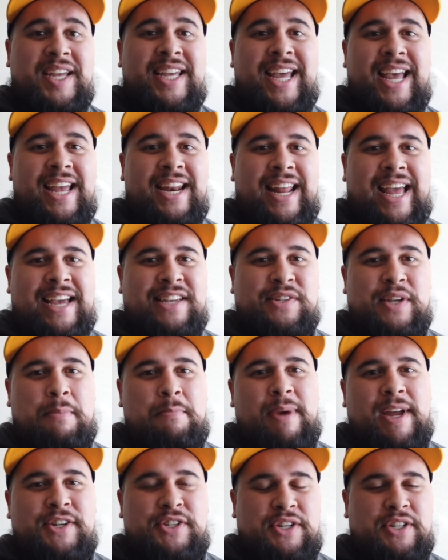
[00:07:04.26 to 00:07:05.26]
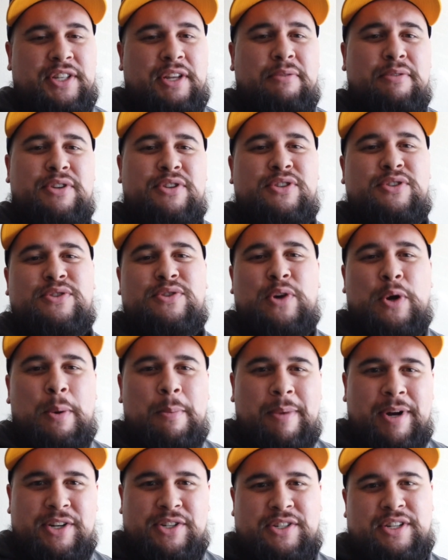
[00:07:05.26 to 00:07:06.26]
again, as I mentioned, there is so
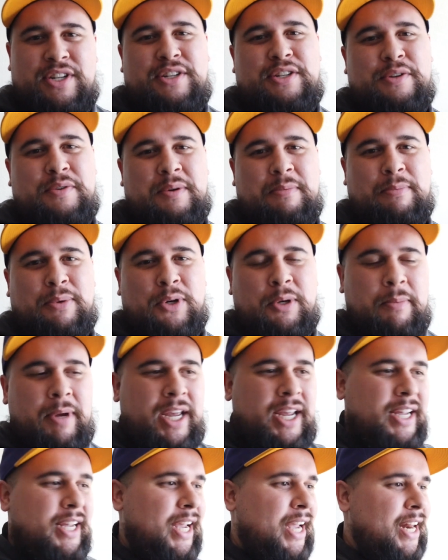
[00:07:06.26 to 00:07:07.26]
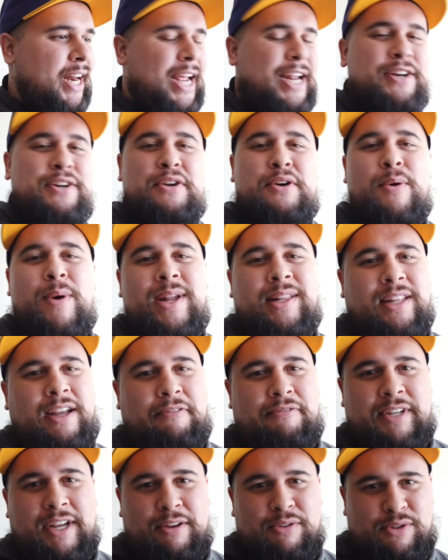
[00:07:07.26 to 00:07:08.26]
much to do in Burbank, and I know I
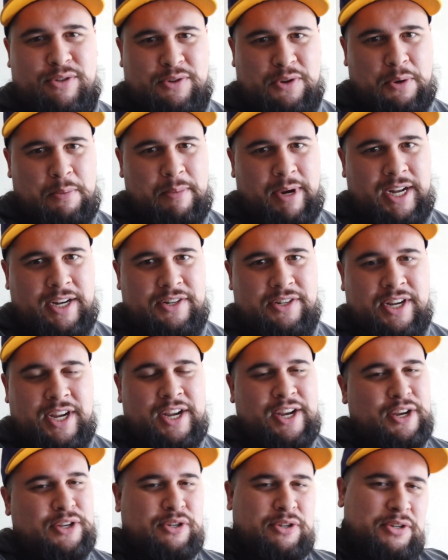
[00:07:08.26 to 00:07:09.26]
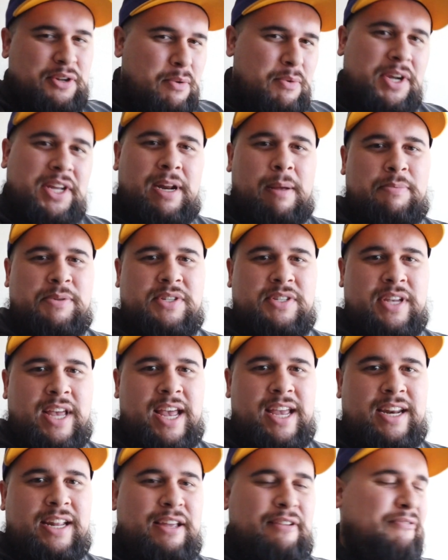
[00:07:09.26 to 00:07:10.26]
left out so much. So don't get
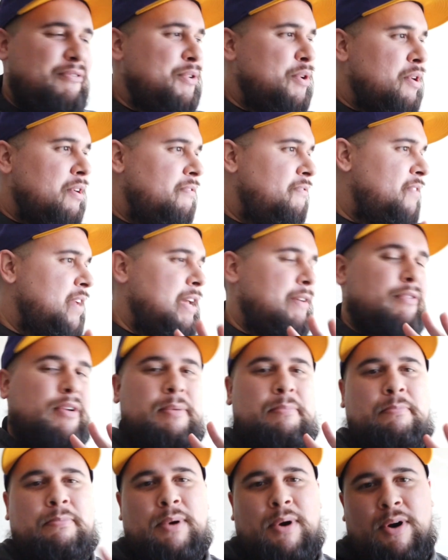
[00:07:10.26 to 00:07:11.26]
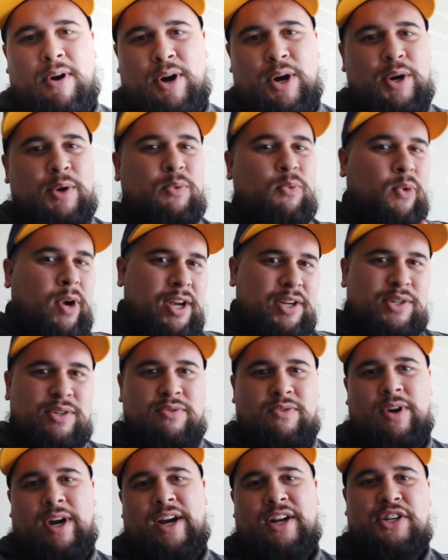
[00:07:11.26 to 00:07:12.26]
upset if your favorite bar,
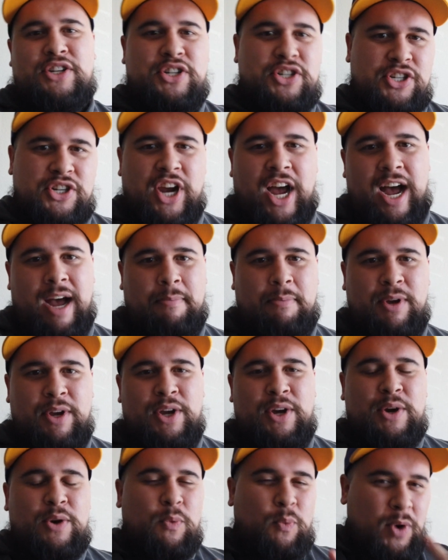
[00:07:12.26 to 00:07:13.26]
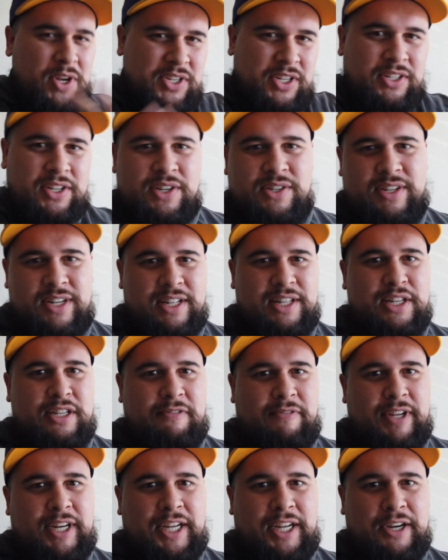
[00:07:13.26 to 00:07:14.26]
restaurant, shop wasn't listed in this
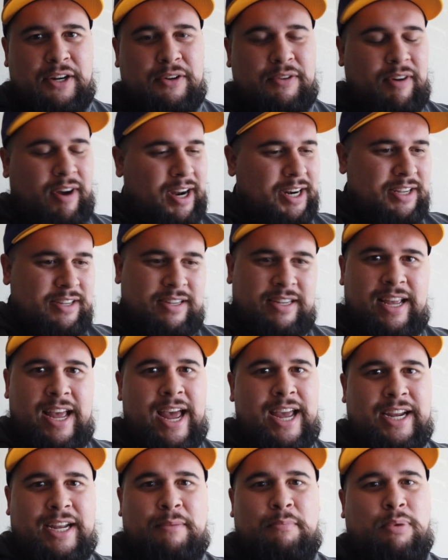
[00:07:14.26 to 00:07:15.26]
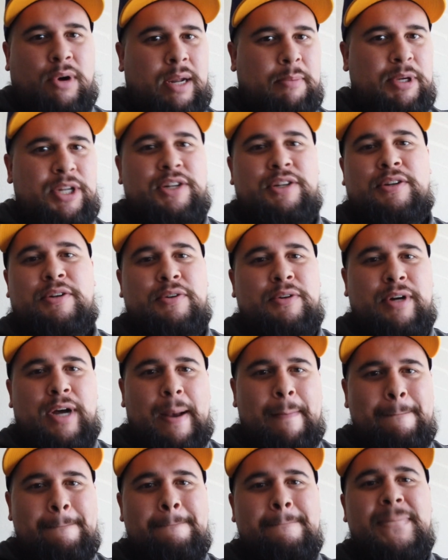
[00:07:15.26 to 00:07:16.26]
video. Honestly, I could probably do
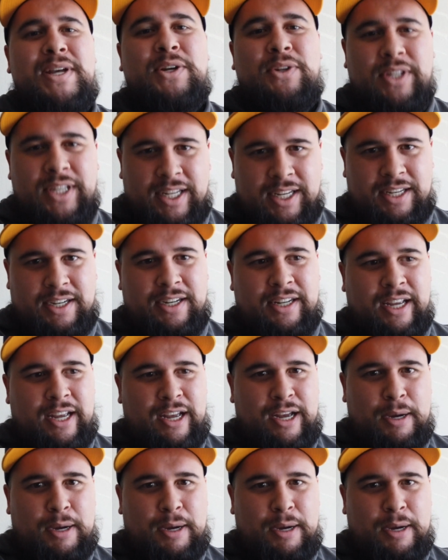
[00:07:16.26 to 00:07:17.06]
a million